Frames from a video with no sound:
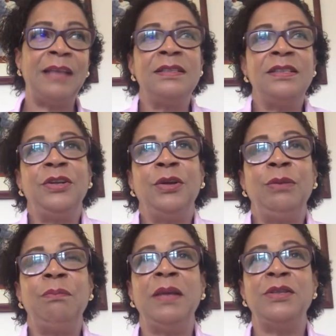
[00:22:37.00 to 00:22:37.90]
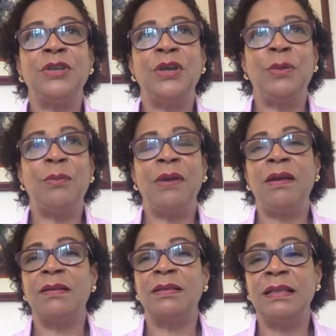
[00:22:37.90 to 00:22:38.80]
you make sure your
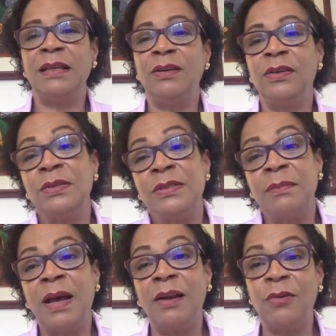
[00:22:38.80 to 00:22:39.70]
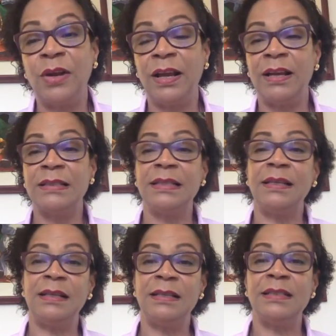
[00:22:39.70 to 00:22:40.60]
products include some hyaluronic acid
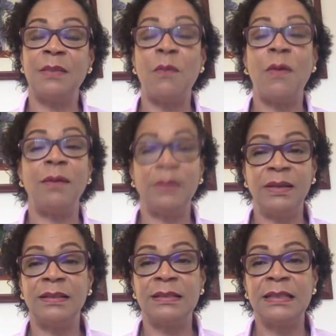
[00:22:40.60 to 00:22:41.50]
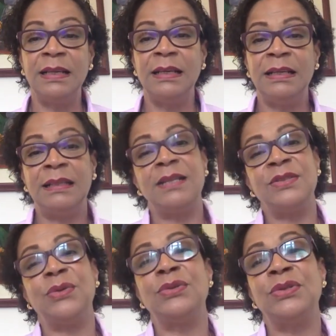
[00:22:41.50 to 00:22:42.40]
in it somewhere, because
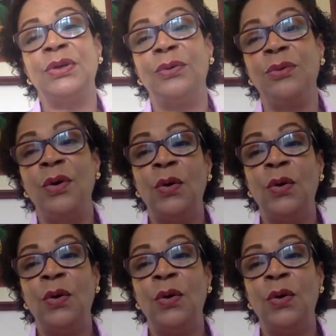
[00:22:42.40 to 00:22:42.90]
that's also